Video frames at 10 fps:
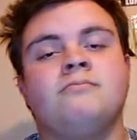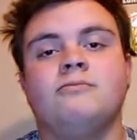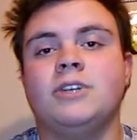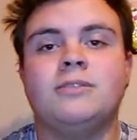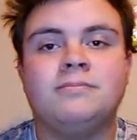
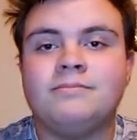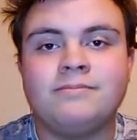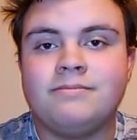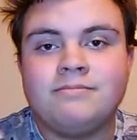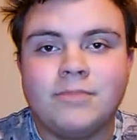well,
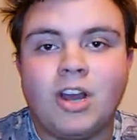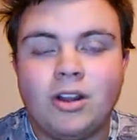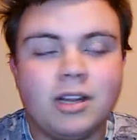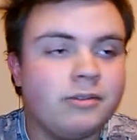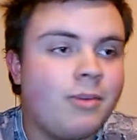
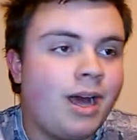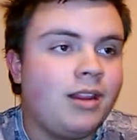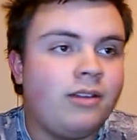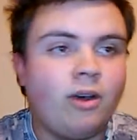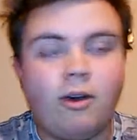all of them. I
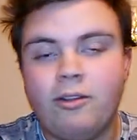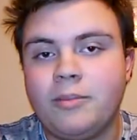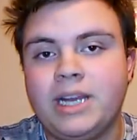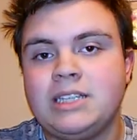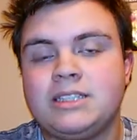love all the
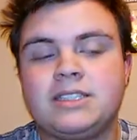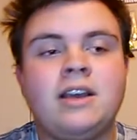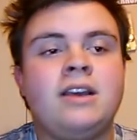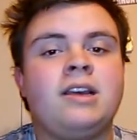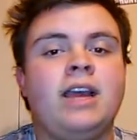baits.
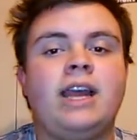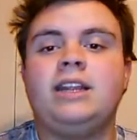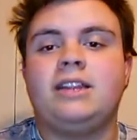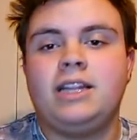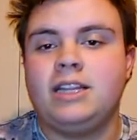
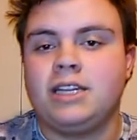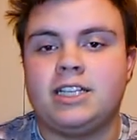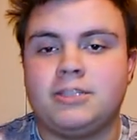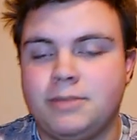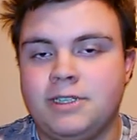Anything that
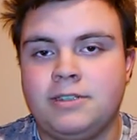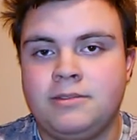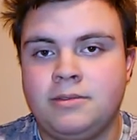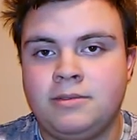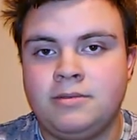gets
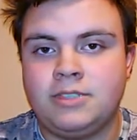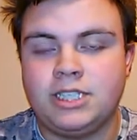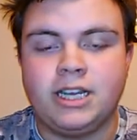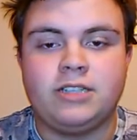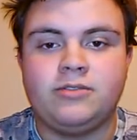me to
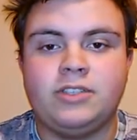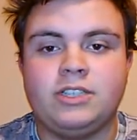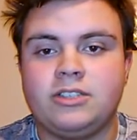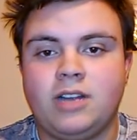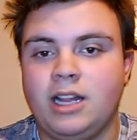catch
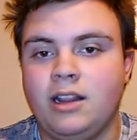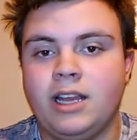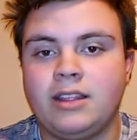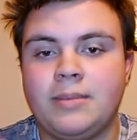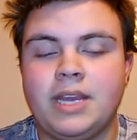fish, I
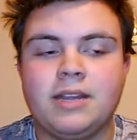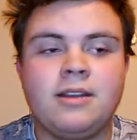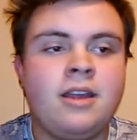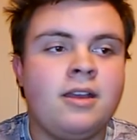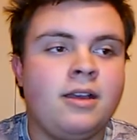like the
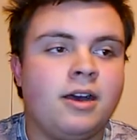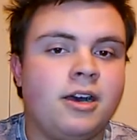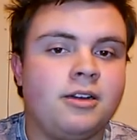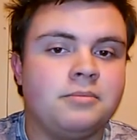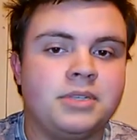bait.
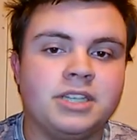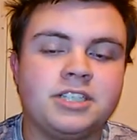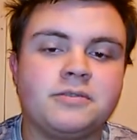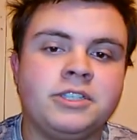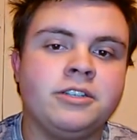But
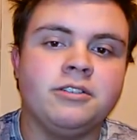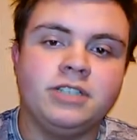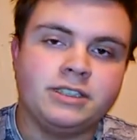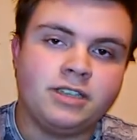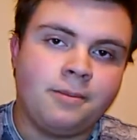this one here
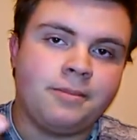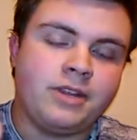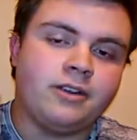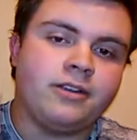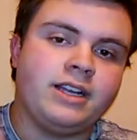is up
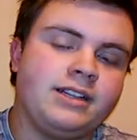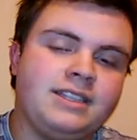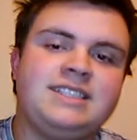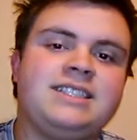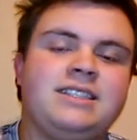there, at
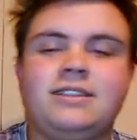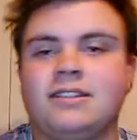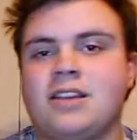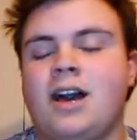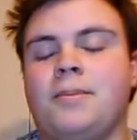least in the
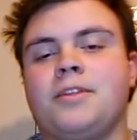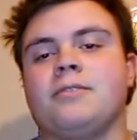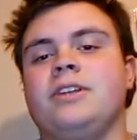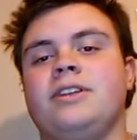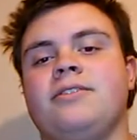top
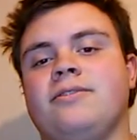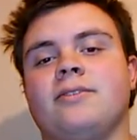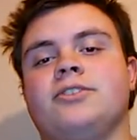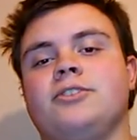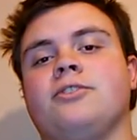3
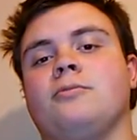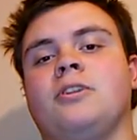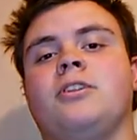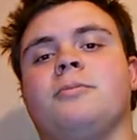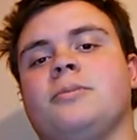for sure,
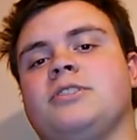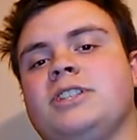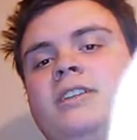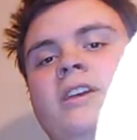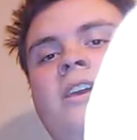
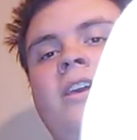100%,